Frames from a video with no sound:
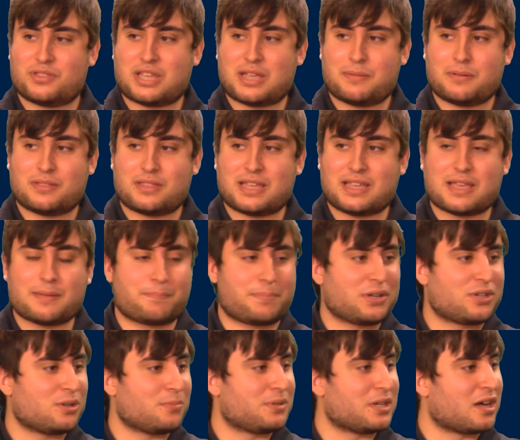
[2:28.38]
They get
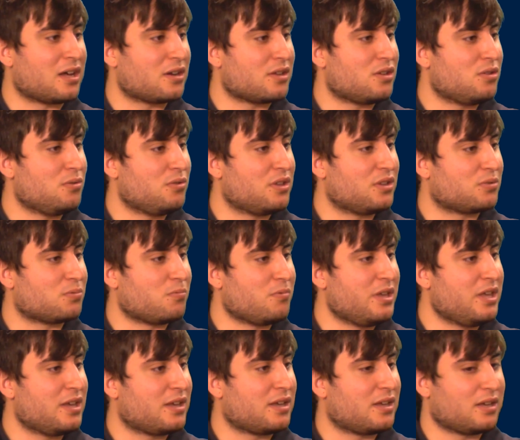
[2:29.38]
Bishop Donahue this
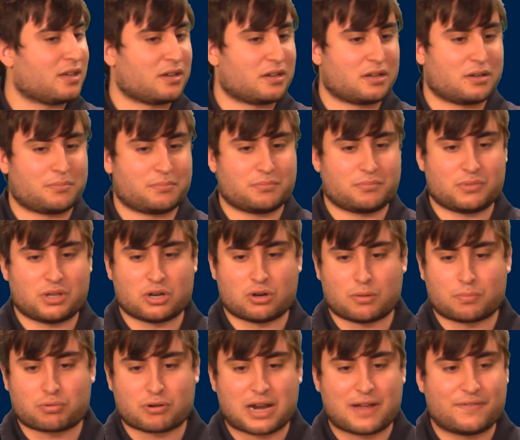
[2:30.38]
week.
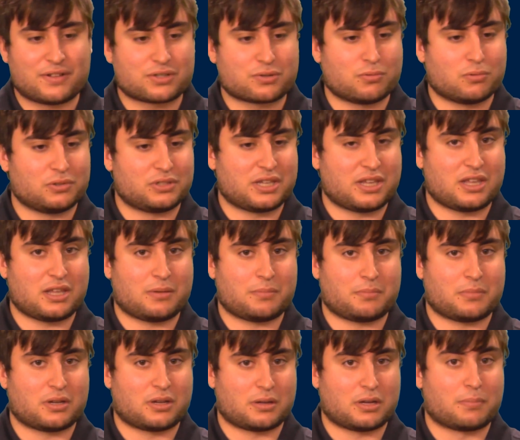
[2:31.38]
A private school
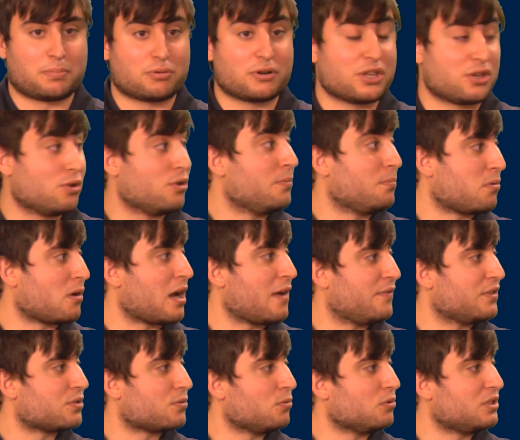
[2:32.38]
team, a pretty good
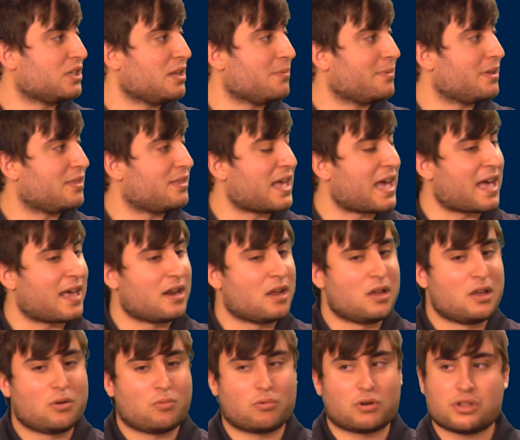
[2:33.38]
private school team at that.
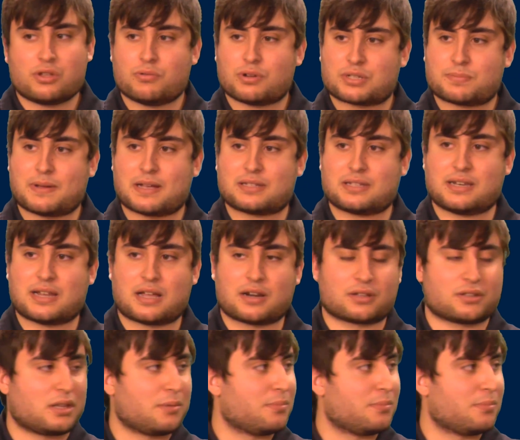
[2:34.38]
What are you expecting out of